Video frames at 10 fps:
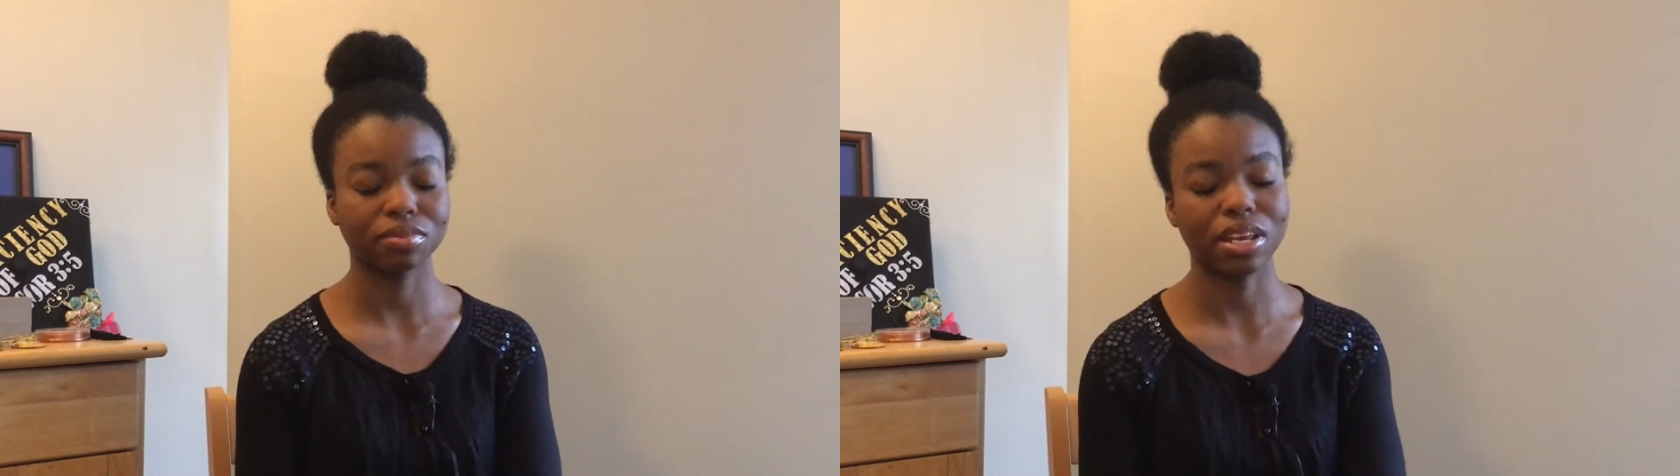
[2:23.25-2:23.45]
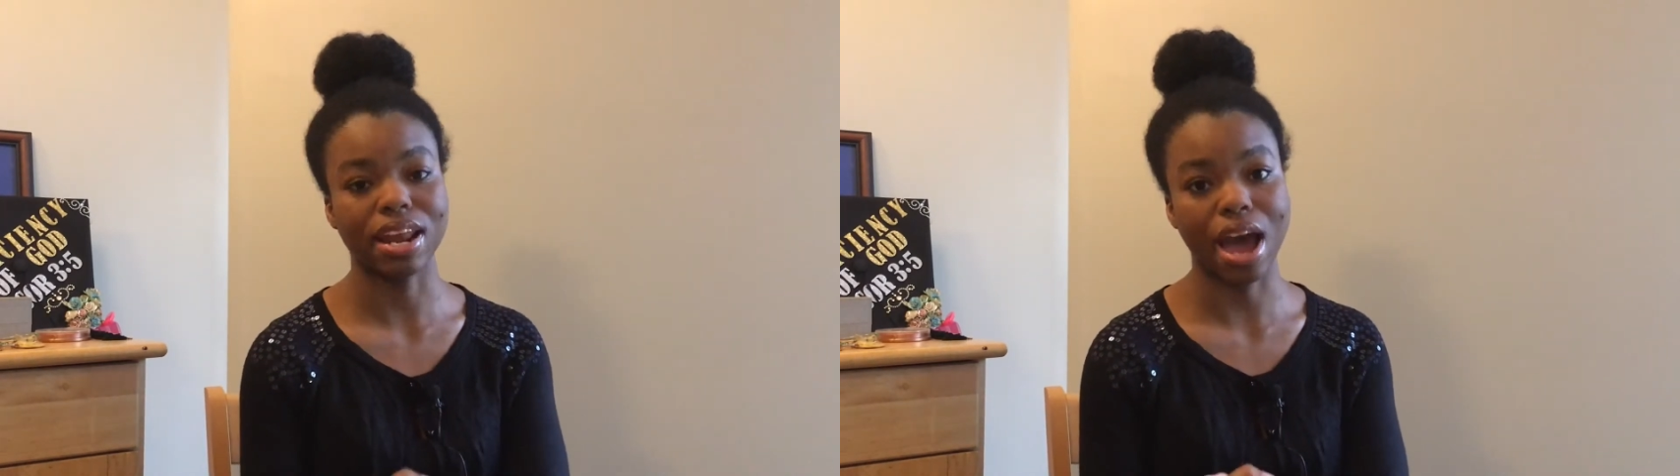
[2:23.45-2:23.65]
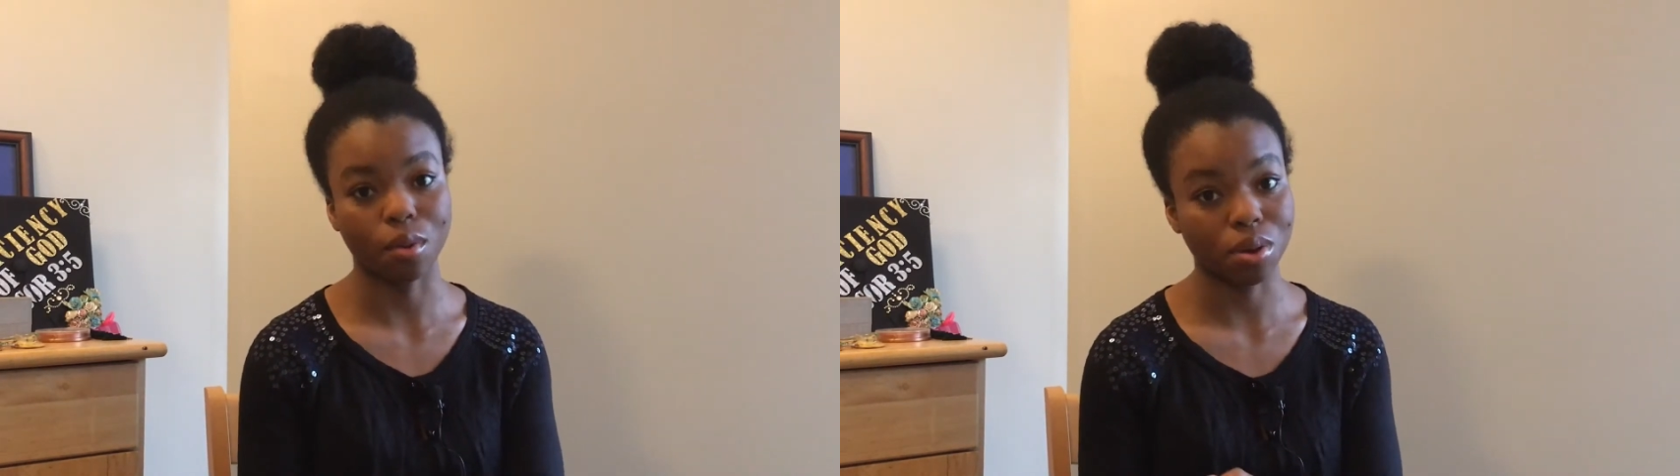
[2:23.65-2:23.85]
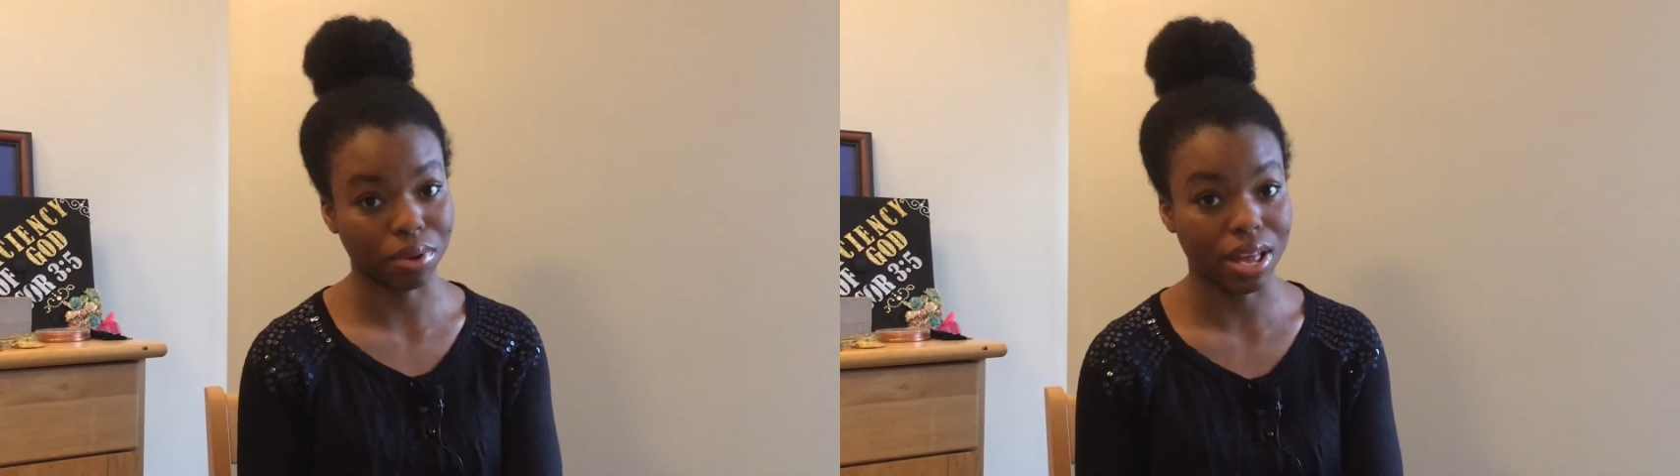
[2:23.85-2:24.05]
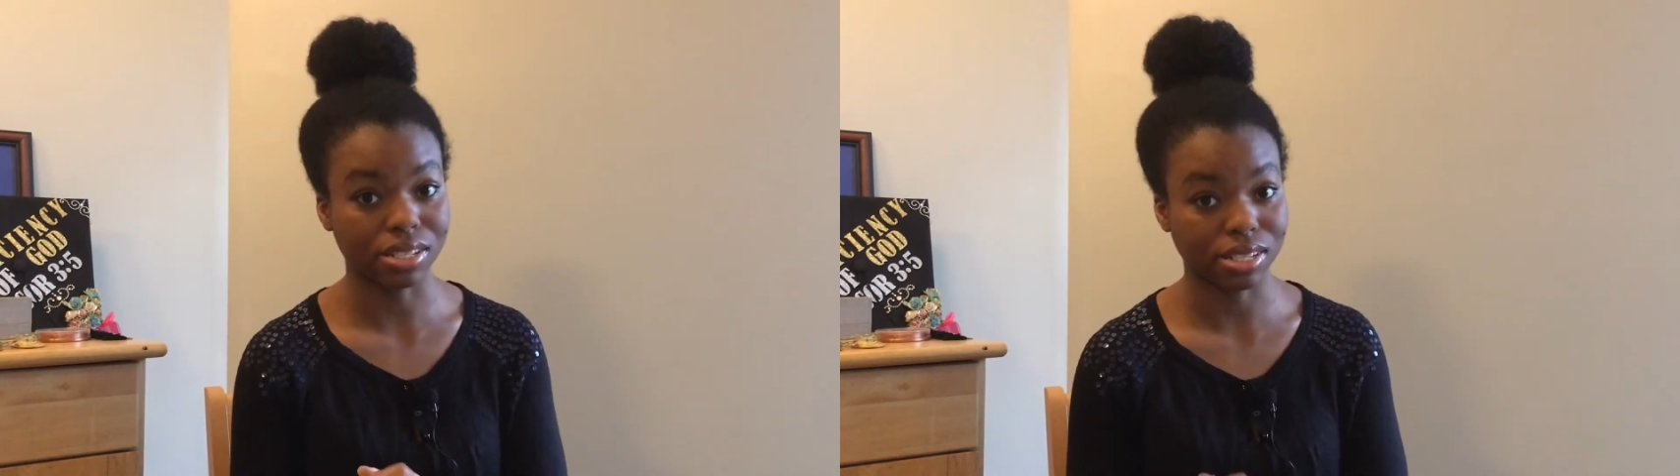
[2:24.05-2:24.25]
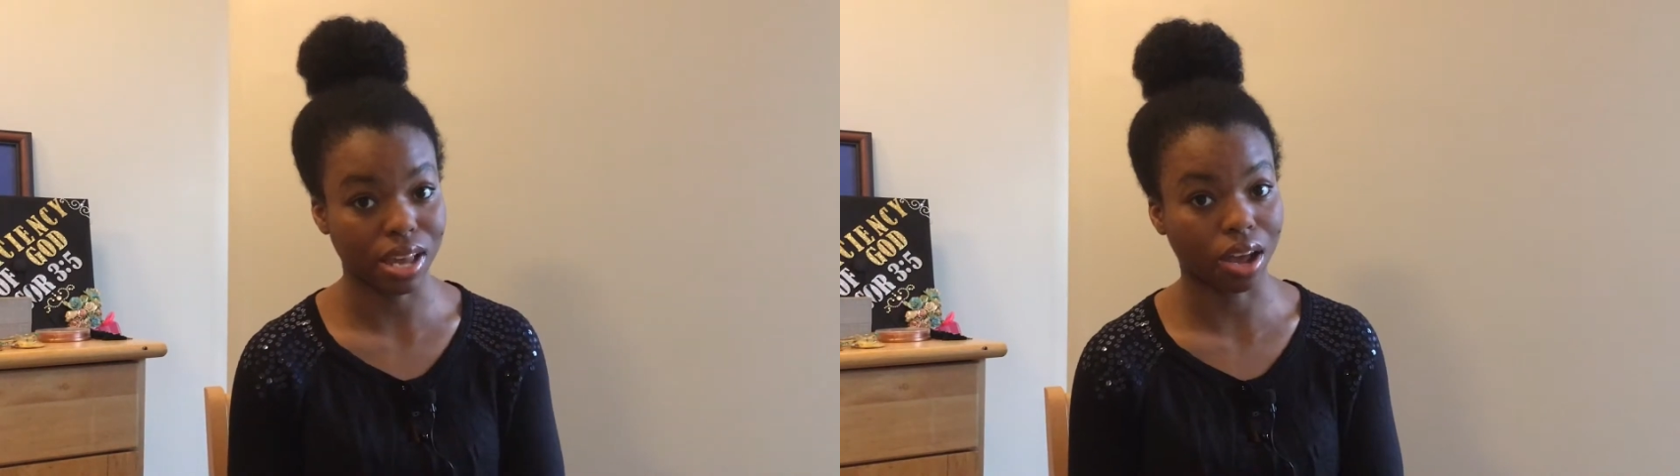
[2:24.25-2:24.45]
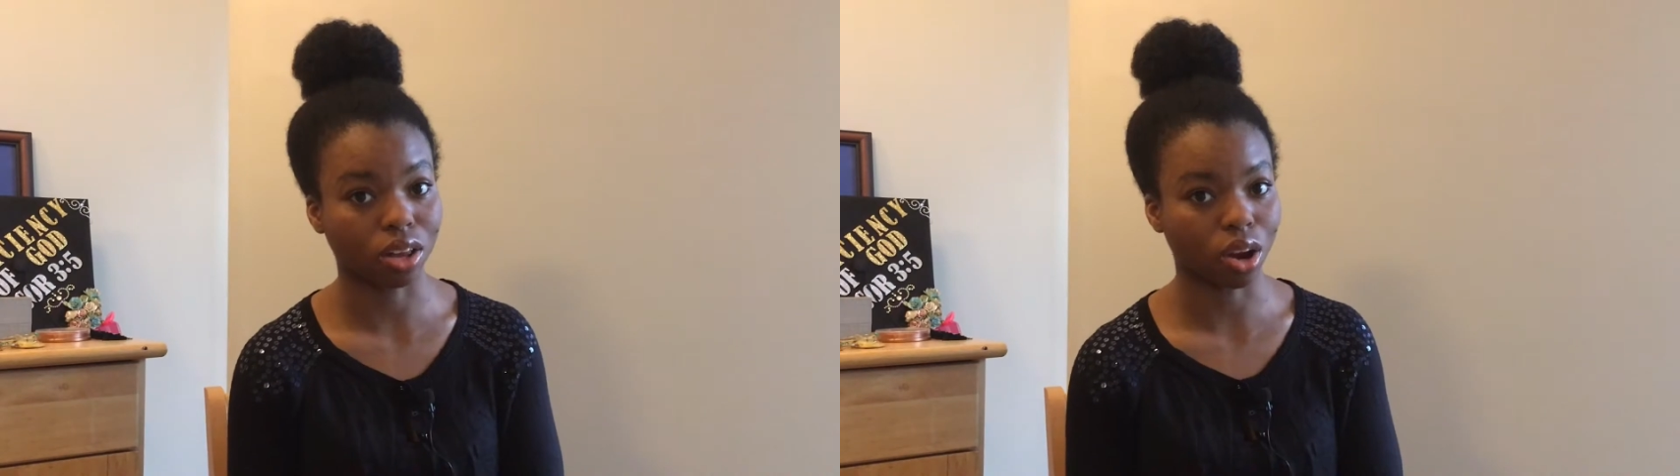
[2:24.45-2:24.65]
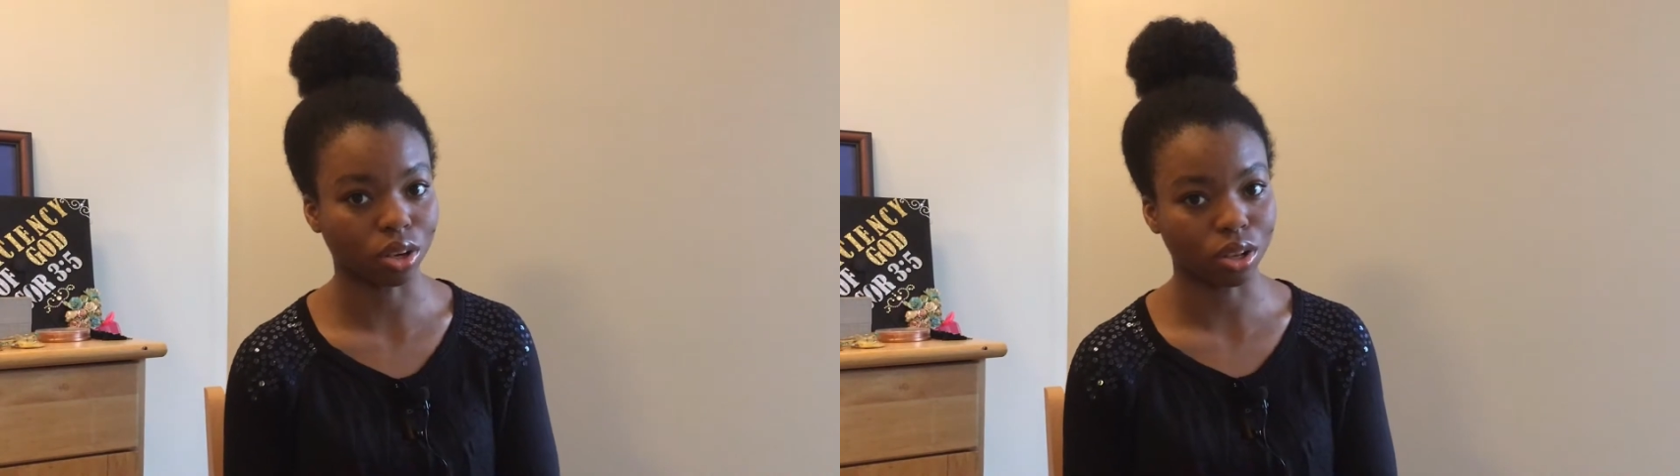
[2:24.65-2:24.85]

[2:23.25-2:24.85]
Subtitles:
and how we plan to tackle our